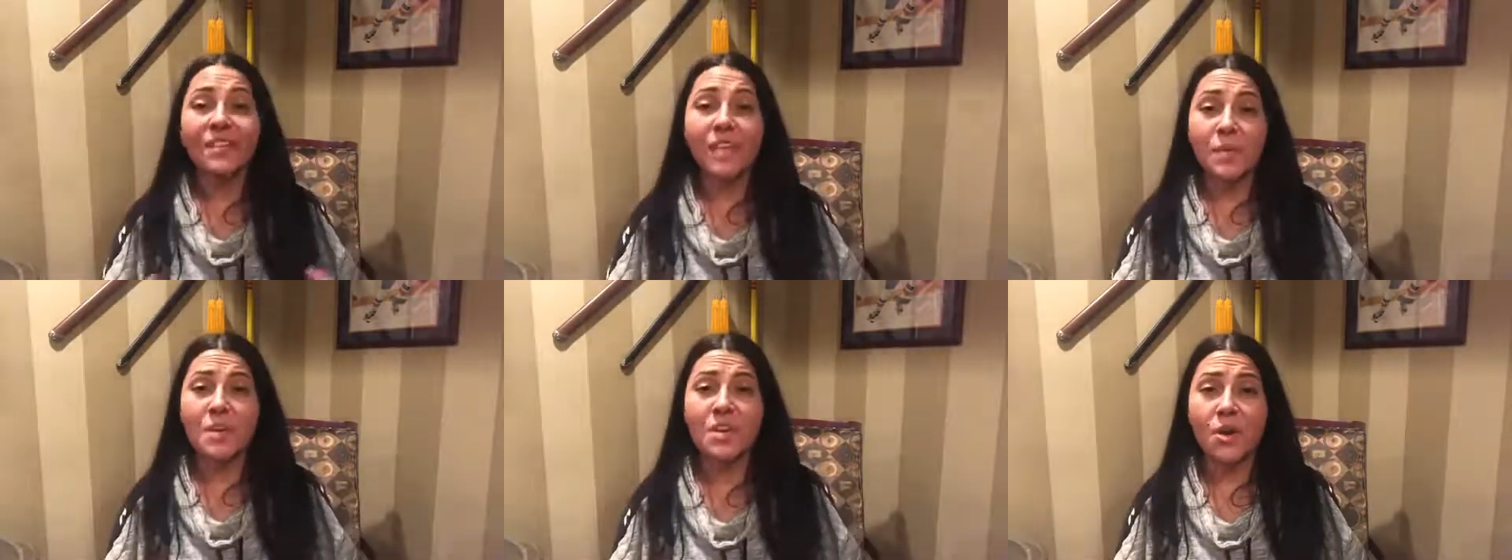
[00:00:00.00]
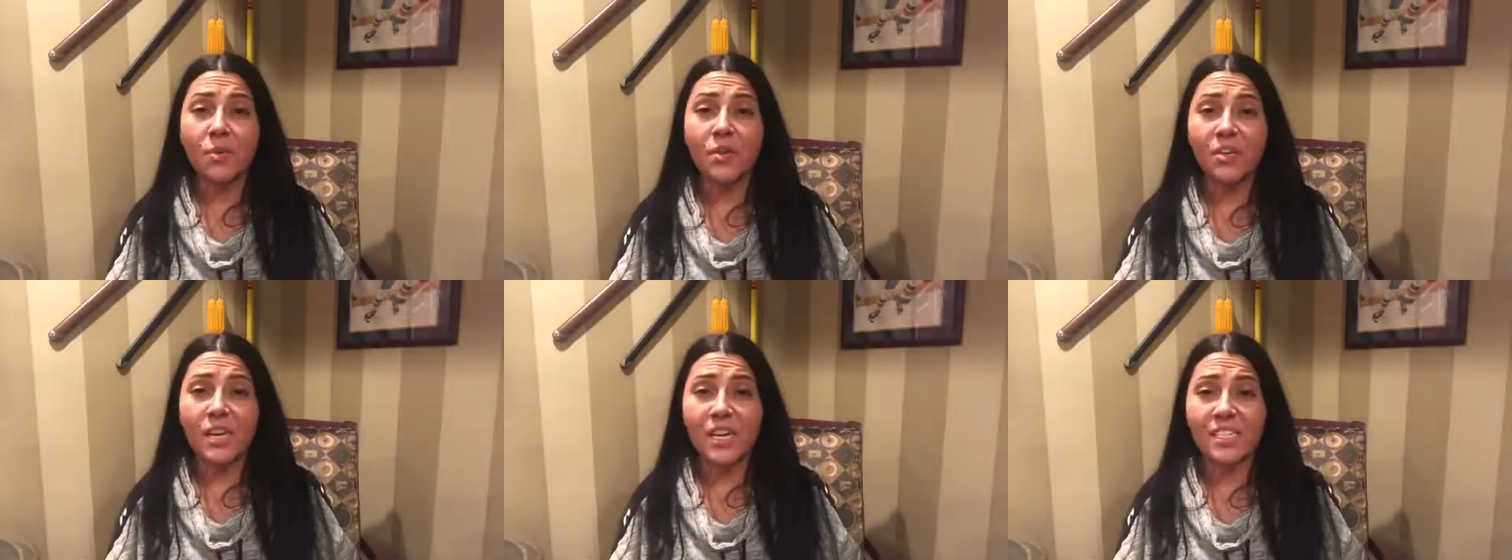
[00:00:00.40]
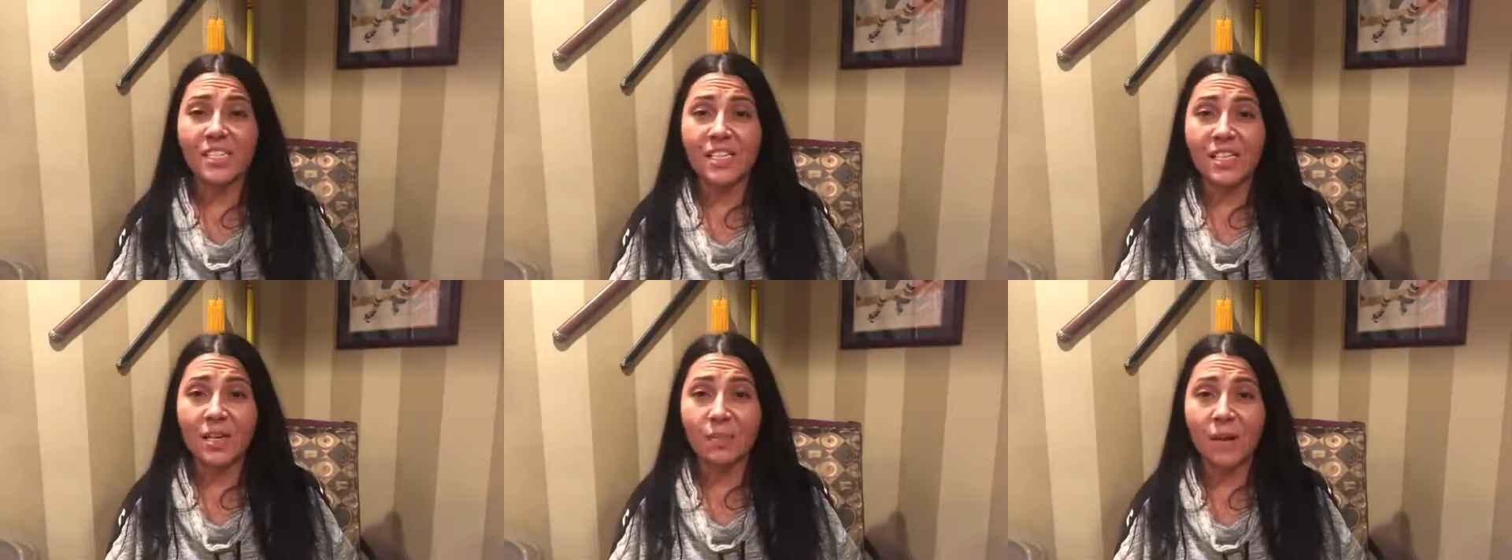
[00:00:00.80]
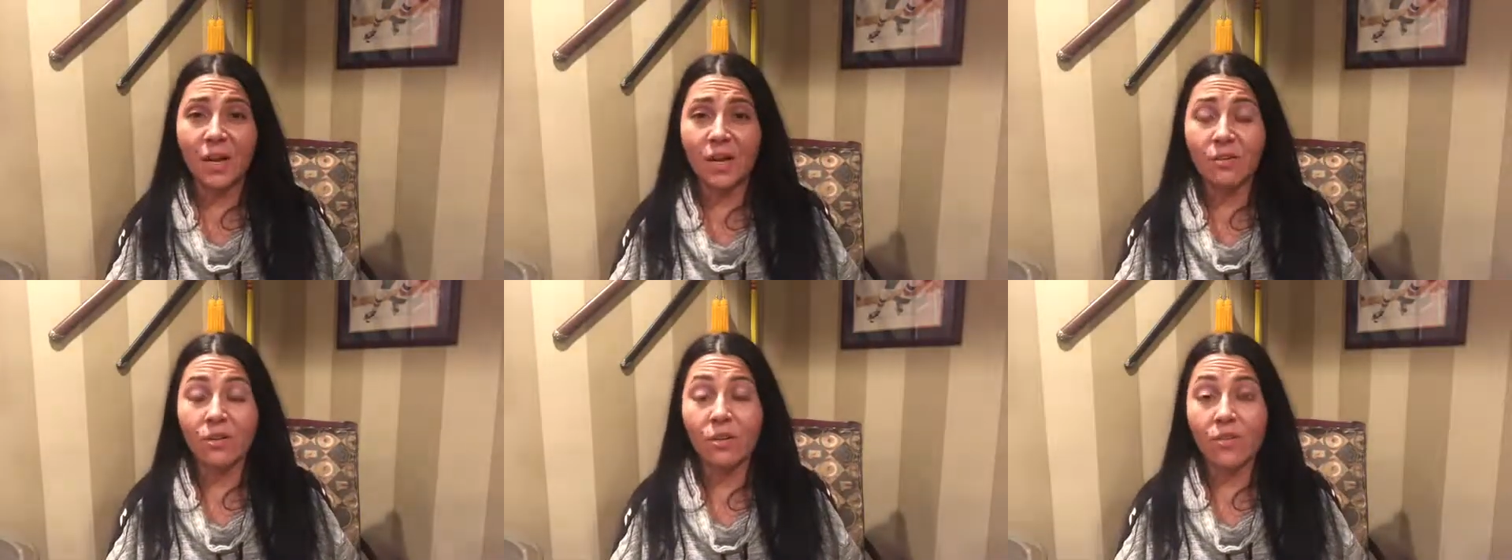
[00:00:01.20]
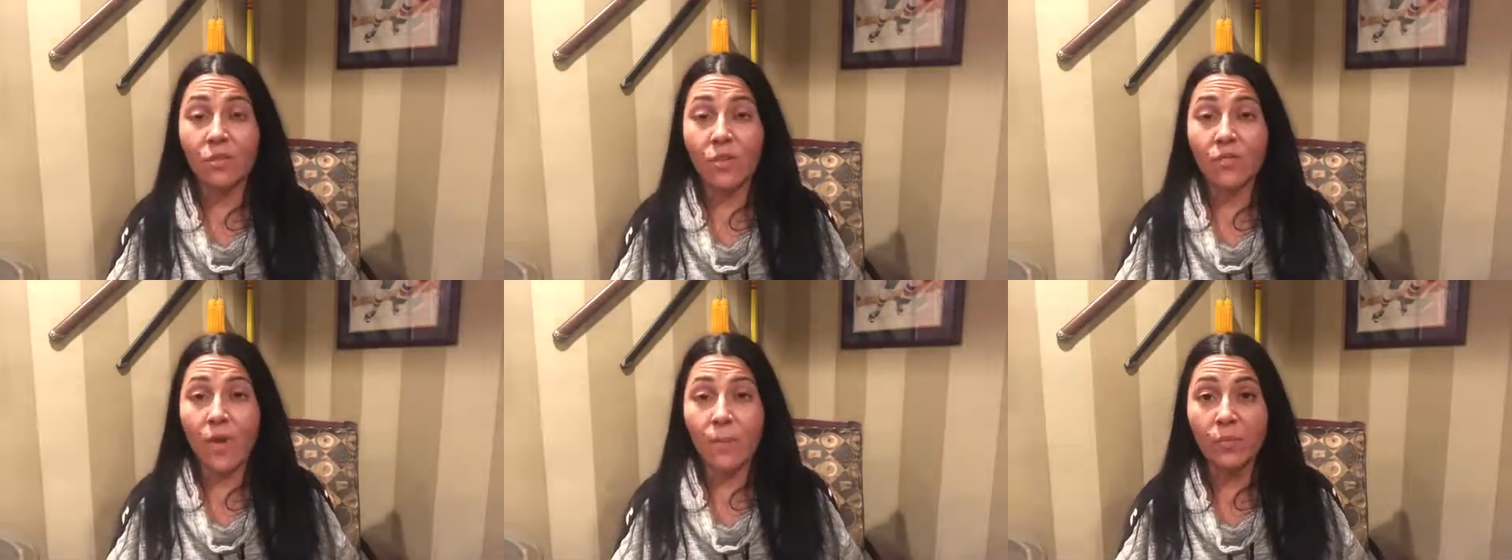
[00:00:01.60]
Let me know what you guys think about
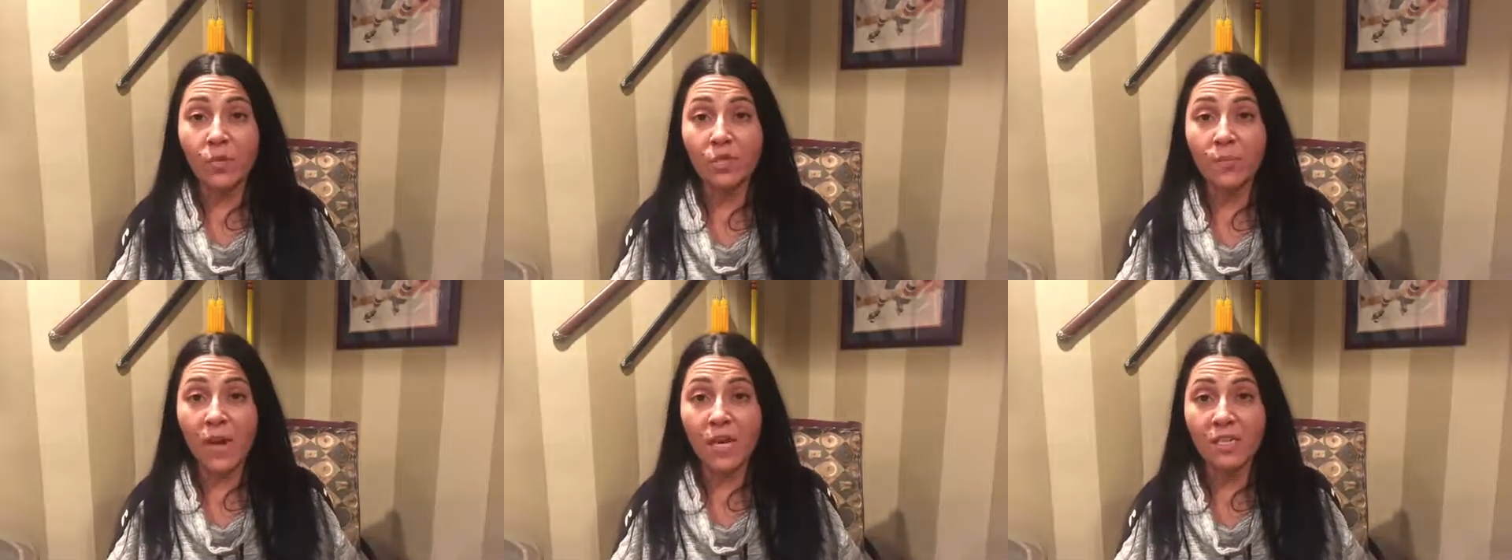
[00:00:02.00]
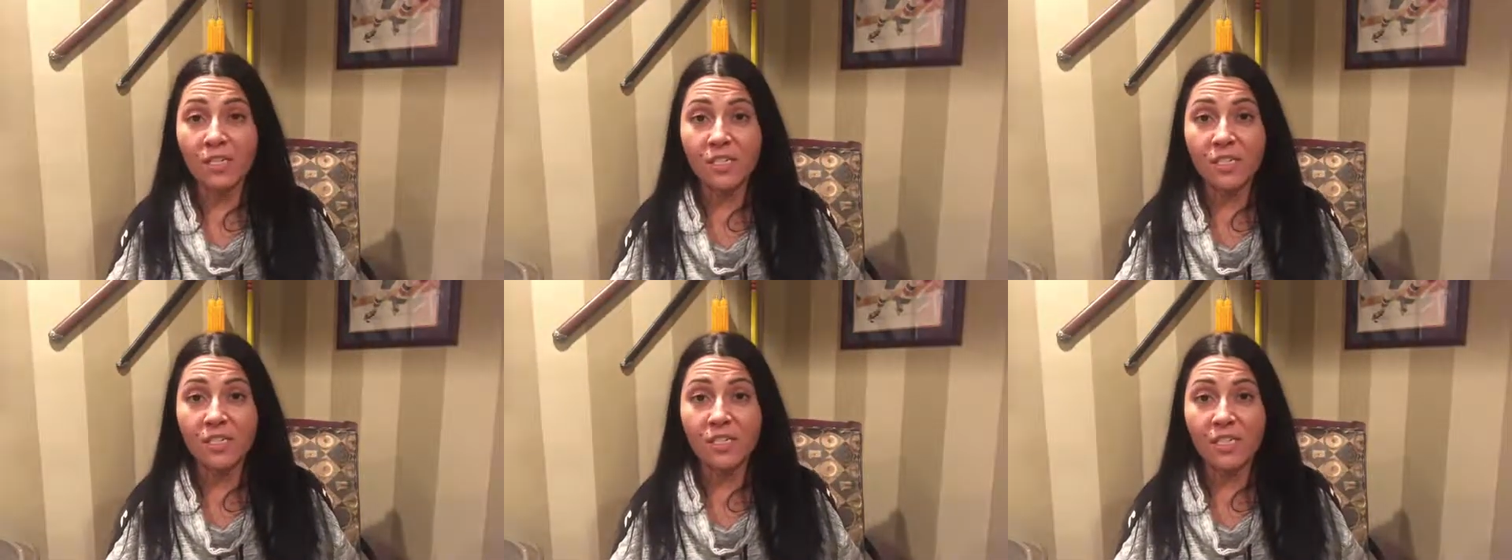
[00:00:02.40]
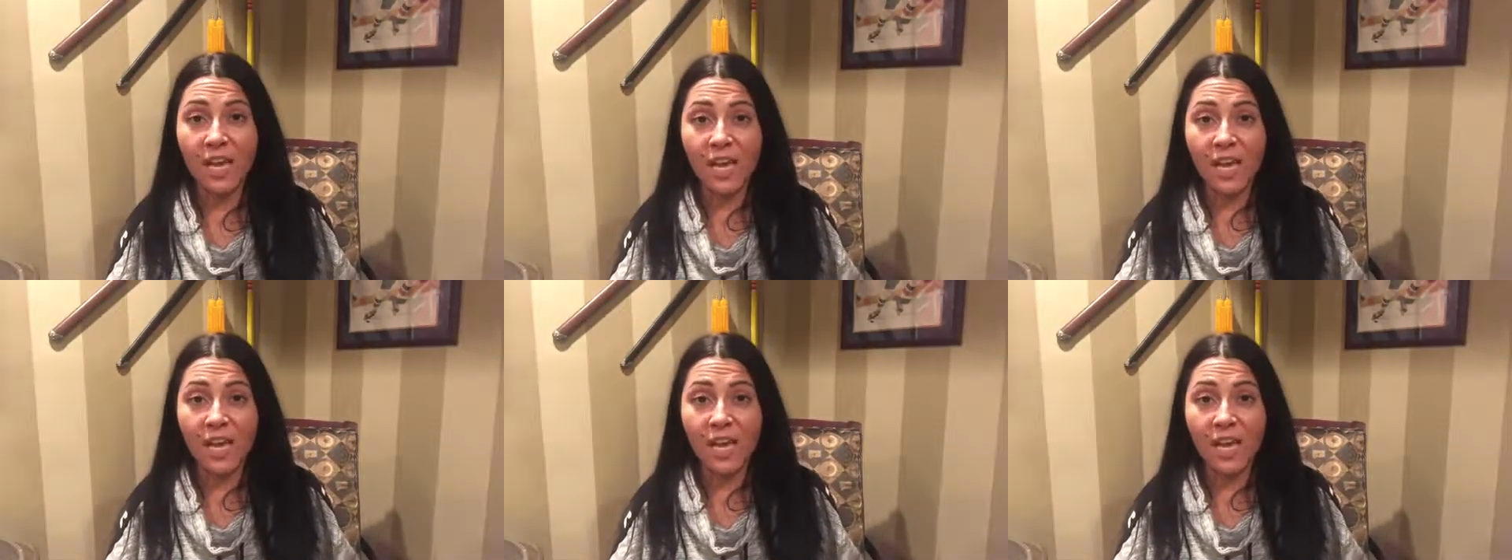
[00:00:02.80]
November's boxes,